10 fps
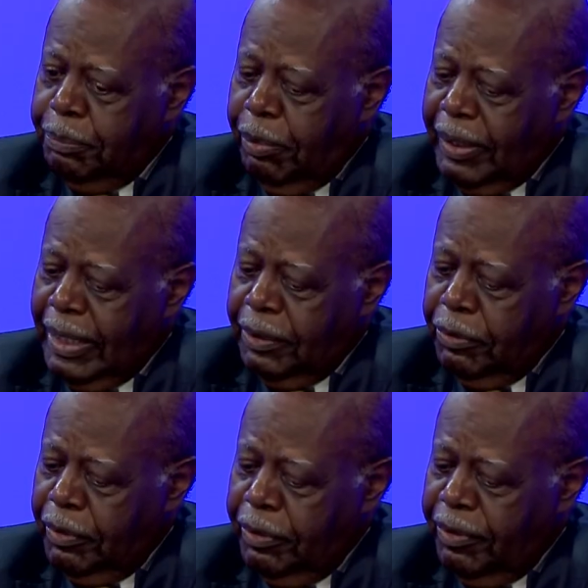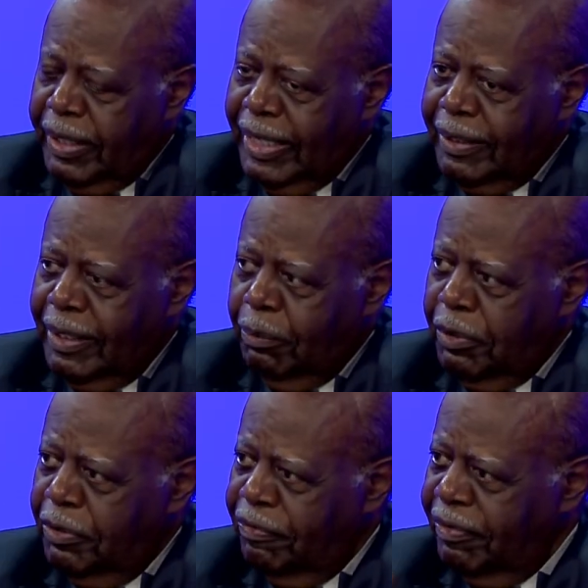you pointed out earlier that
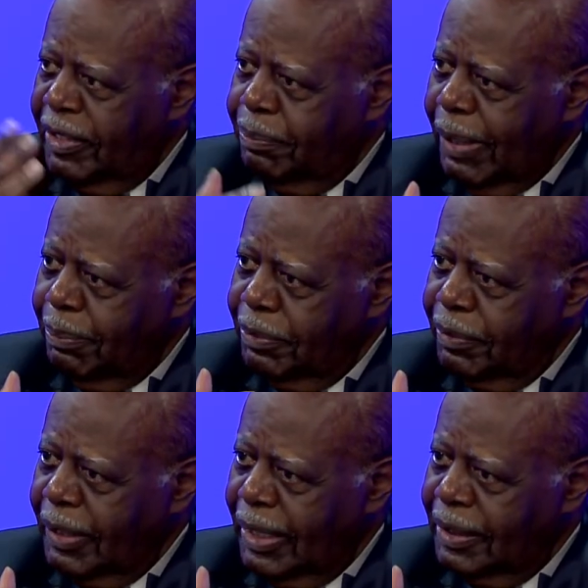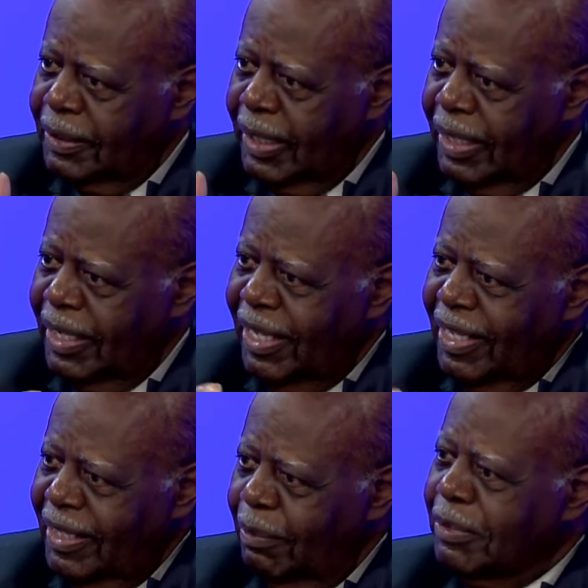when you finished Bible college that
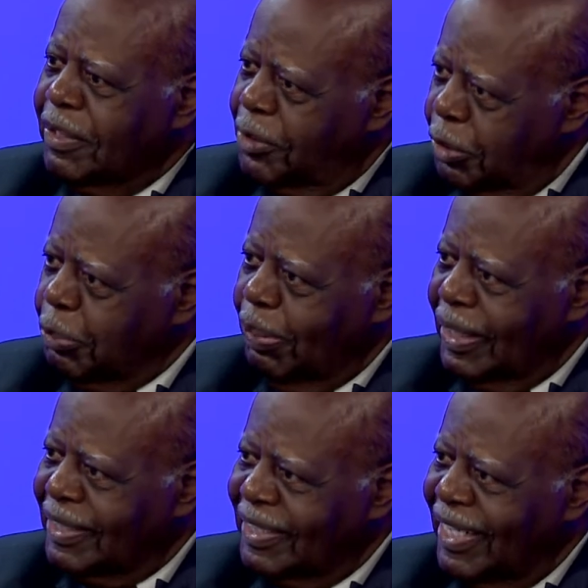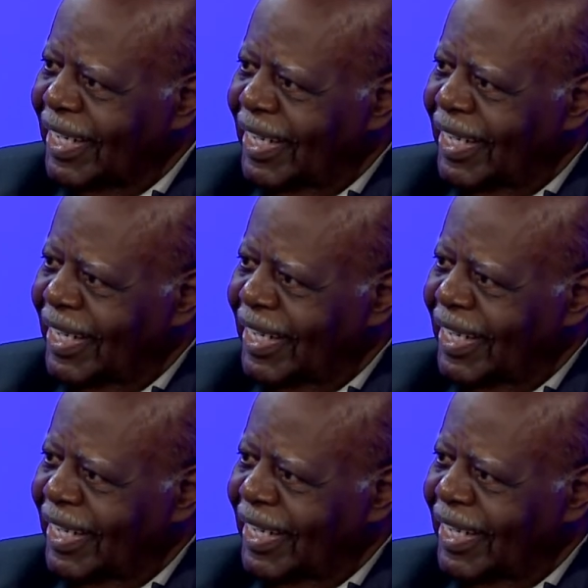there was a surplus,